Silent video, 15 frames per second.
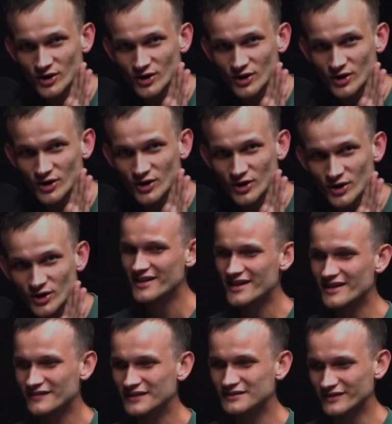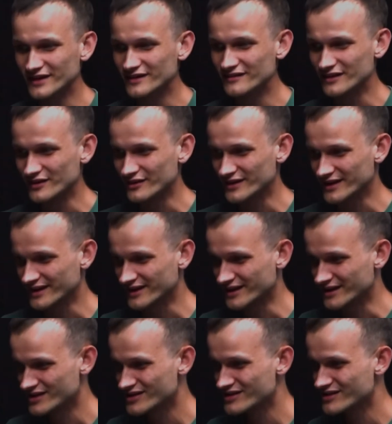Yeah, it's definitely a very
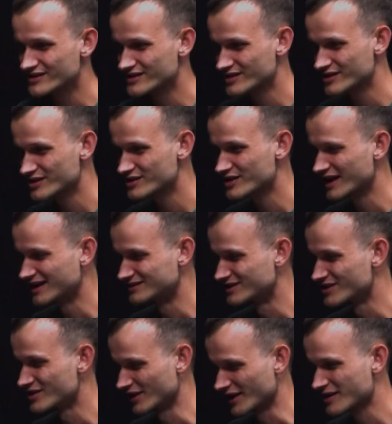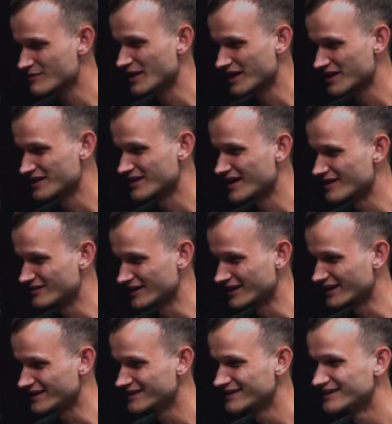challenging space to
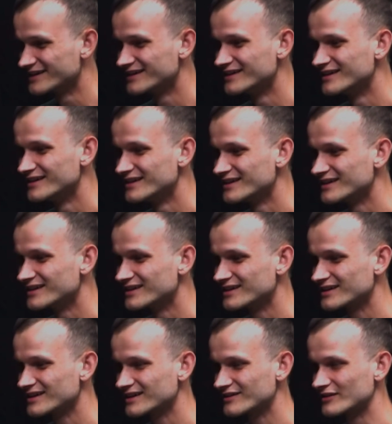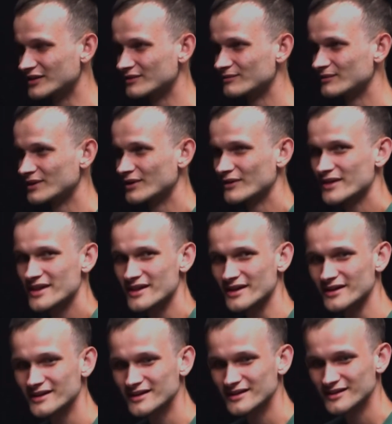navigate. I mean, it's
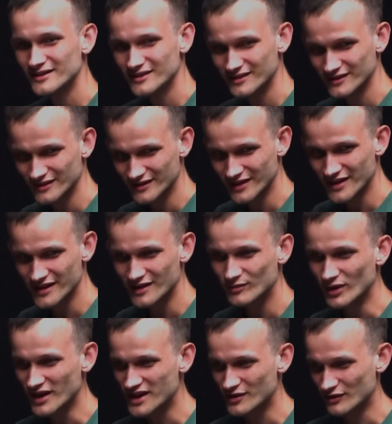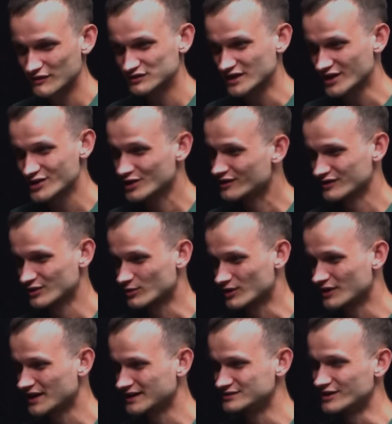in some ways a reflection of the
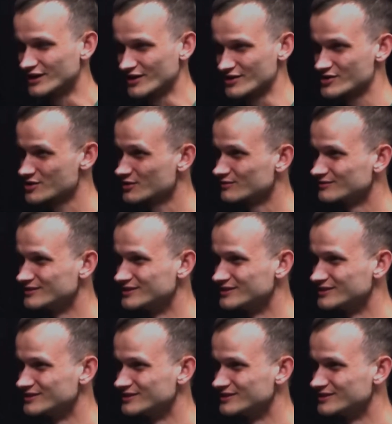world at large.